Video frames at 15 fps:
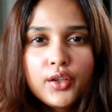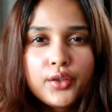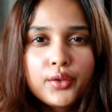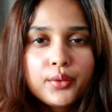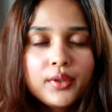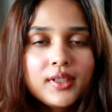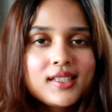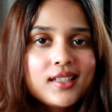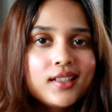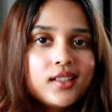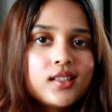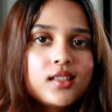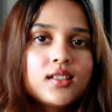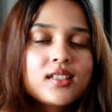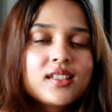to his
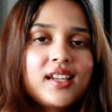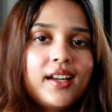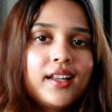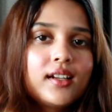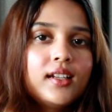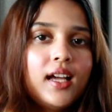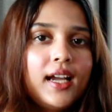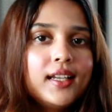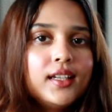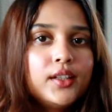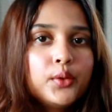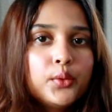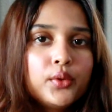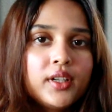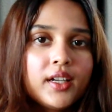innocence getting
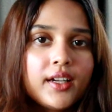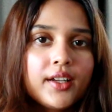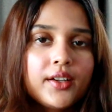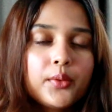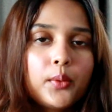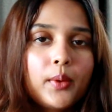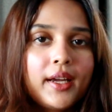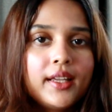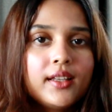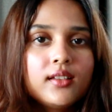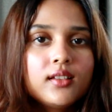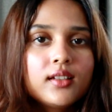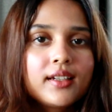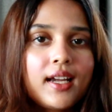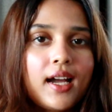diluted
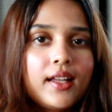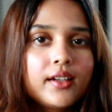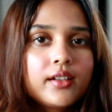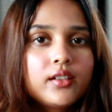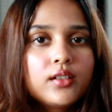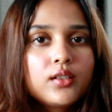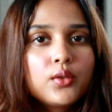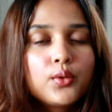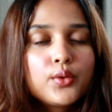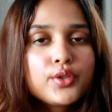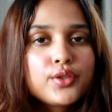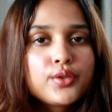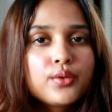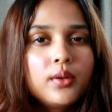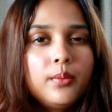when the character
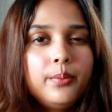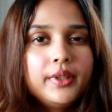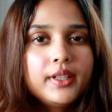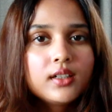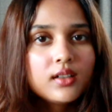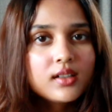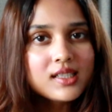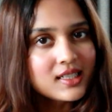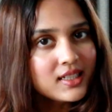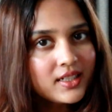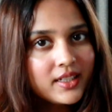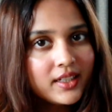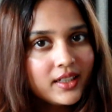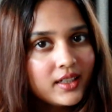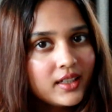goes to a bigger
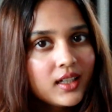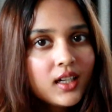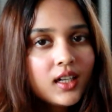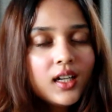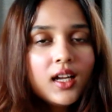city,